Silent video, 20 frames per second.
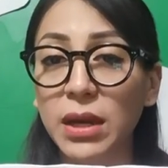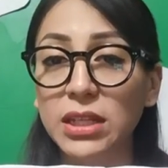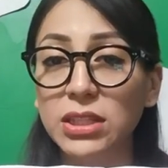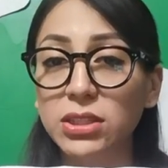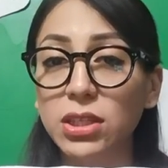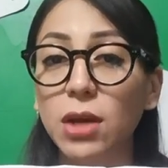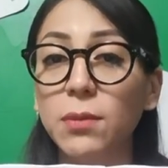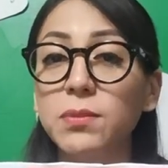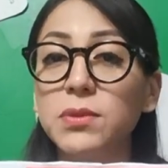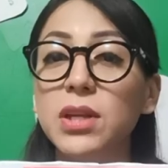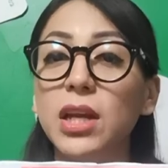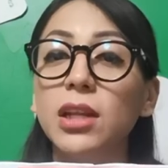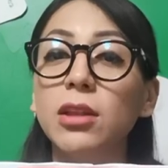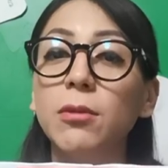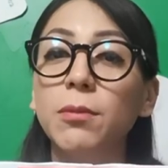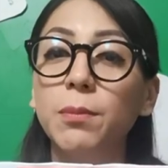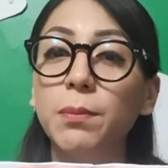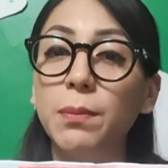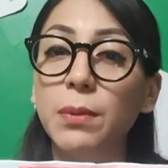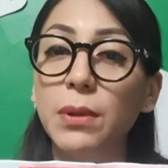
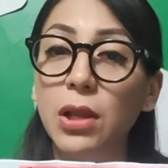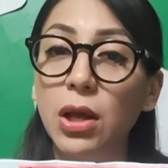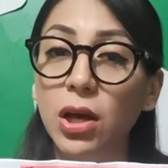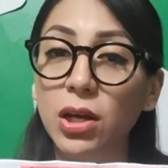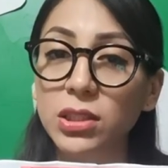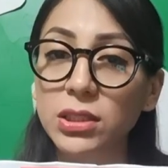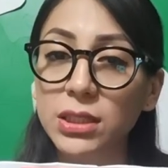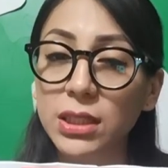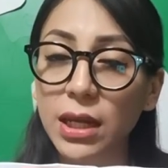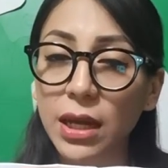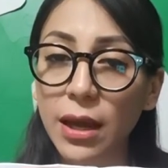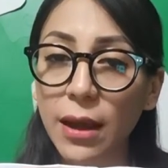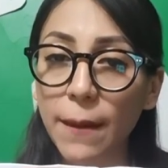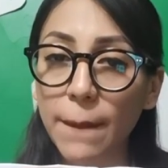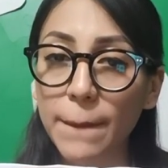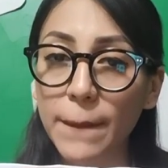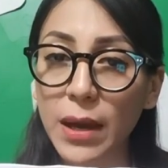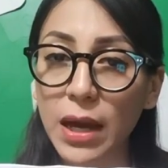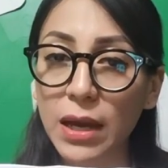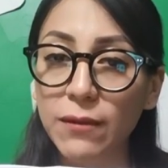subject plus
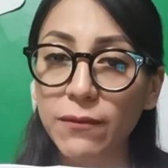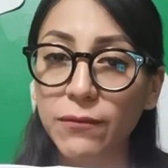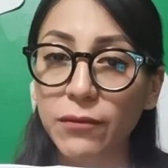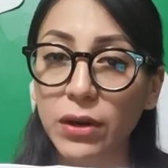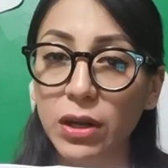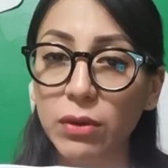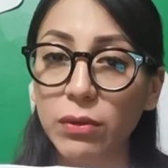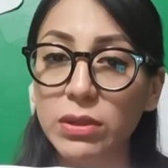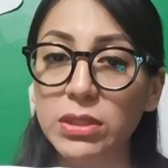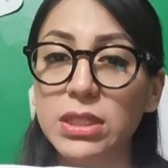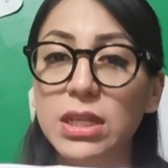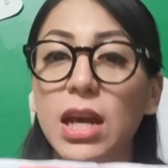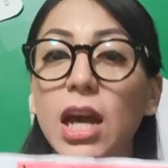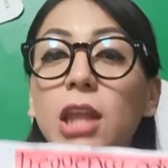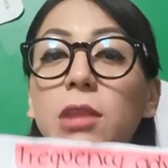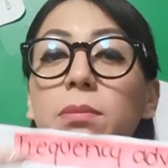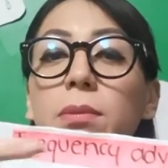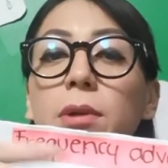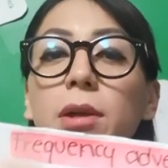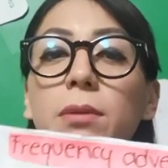my frequency
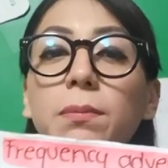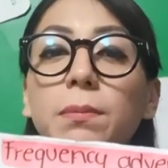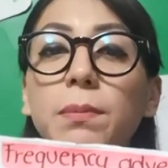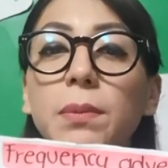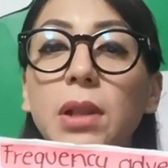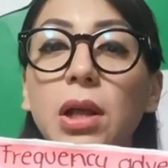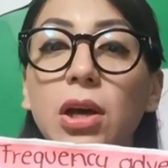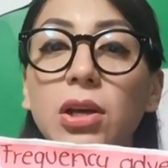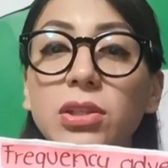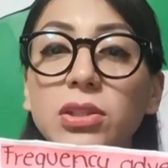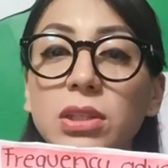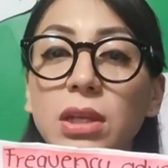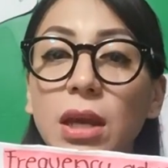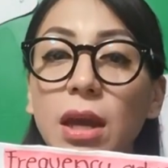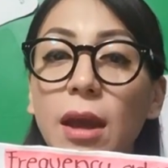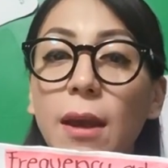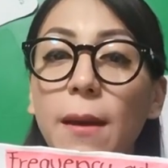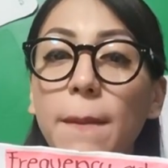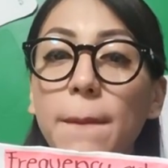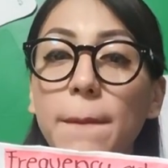adverb plus
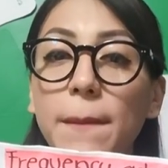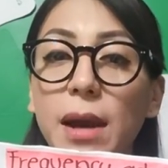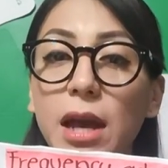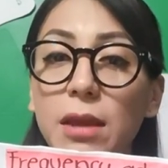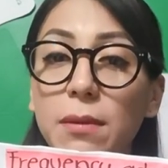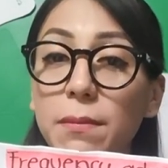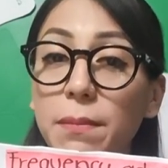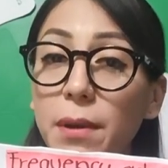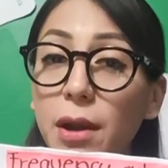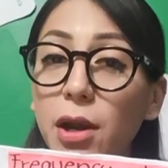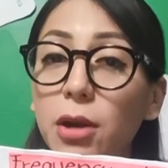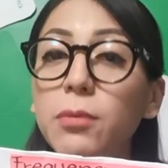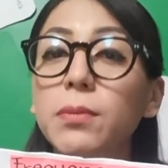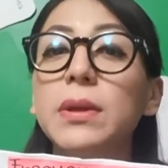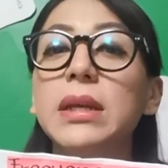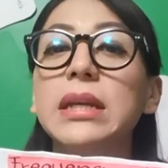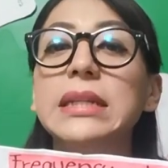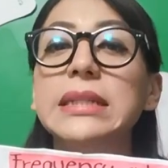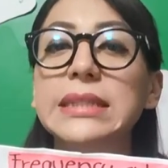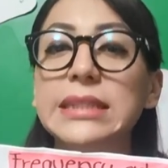my verb
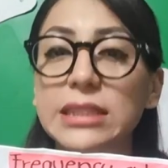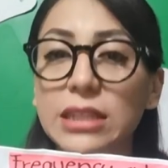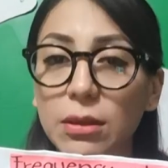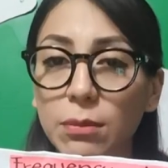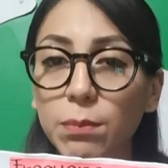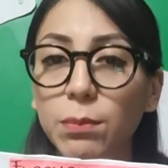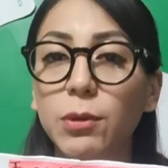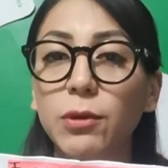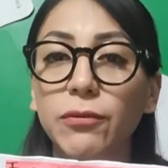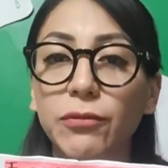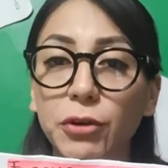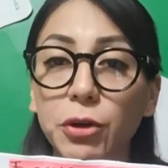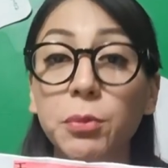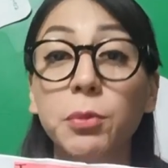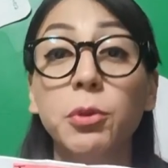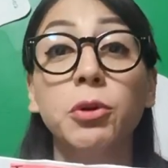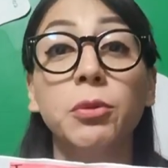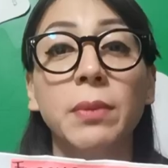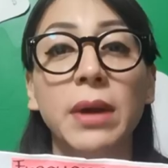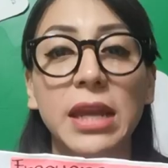in simple
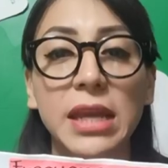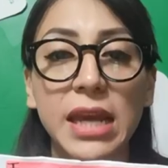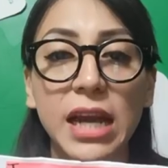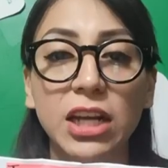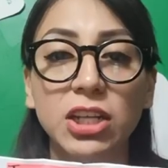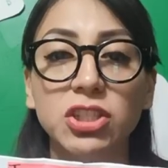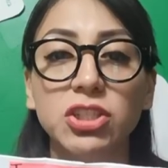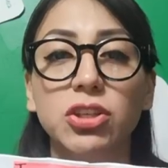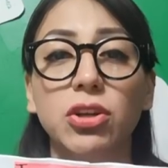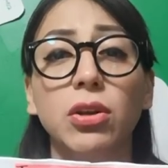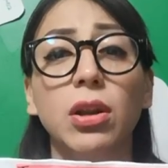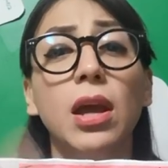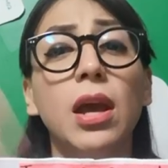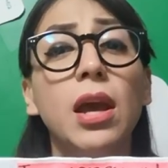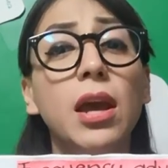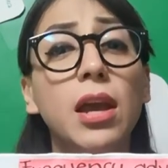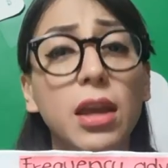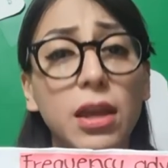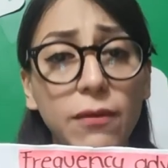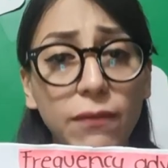form or my action.
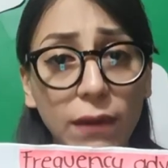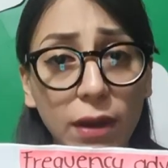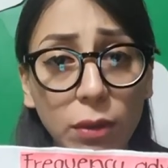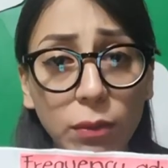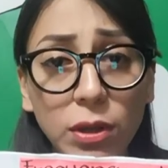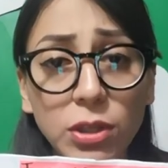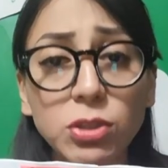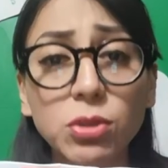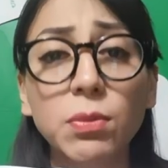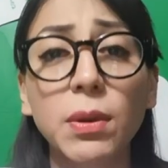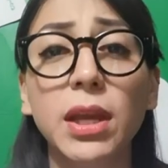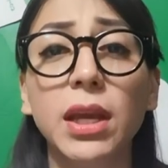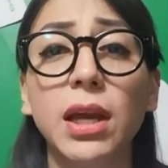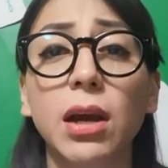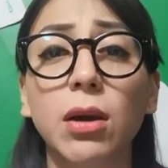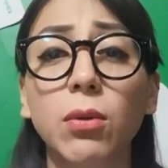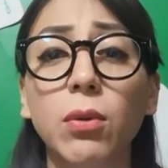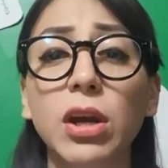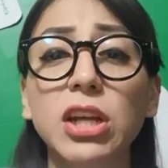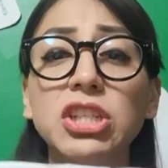If I want to make
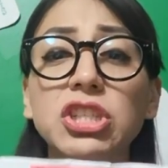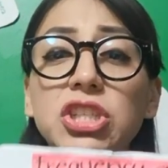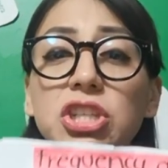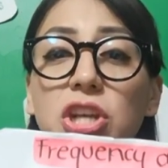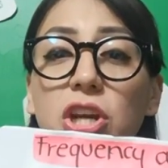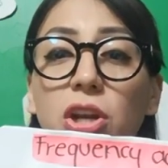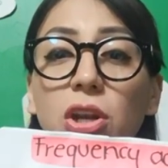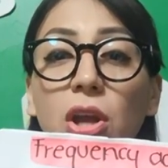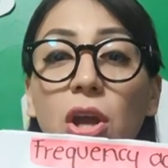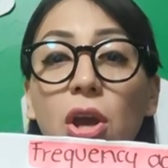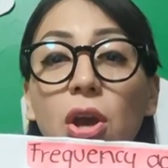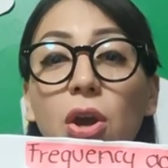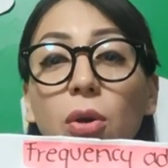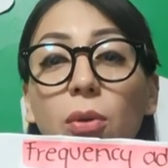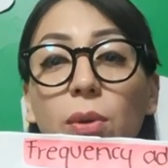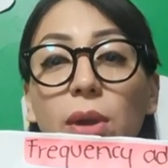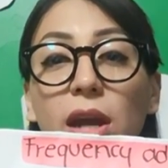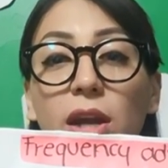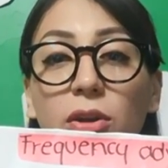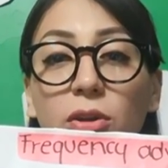a question,
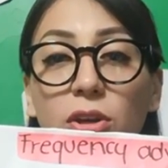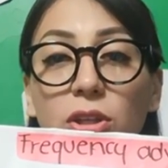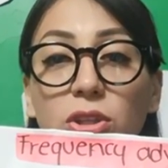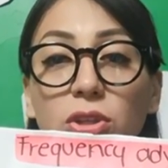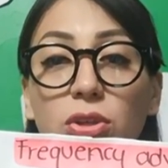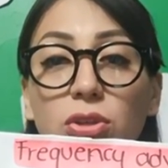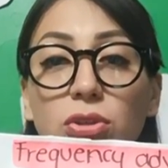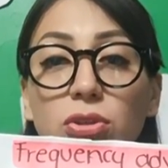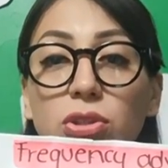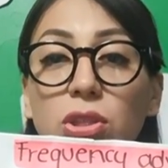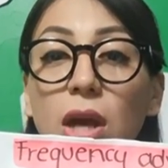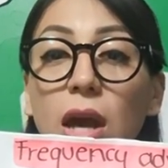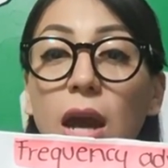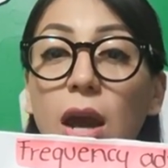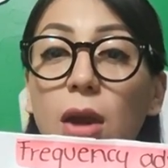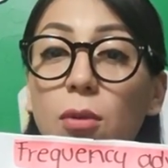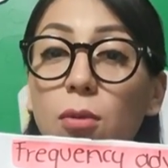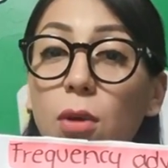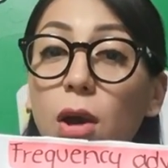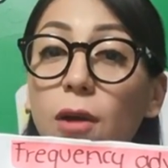we are going to use
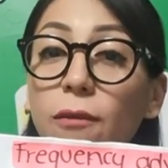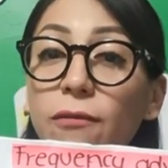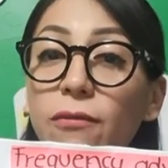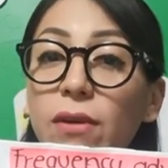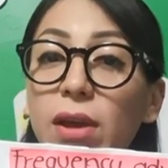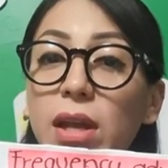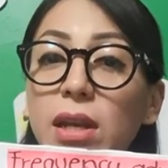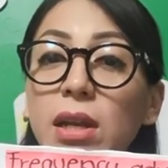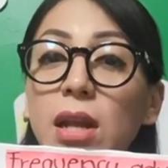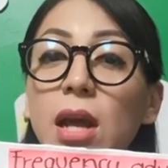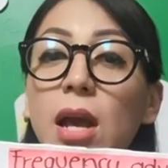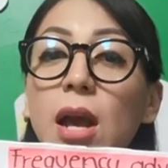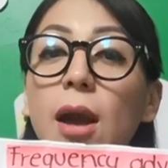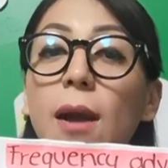how often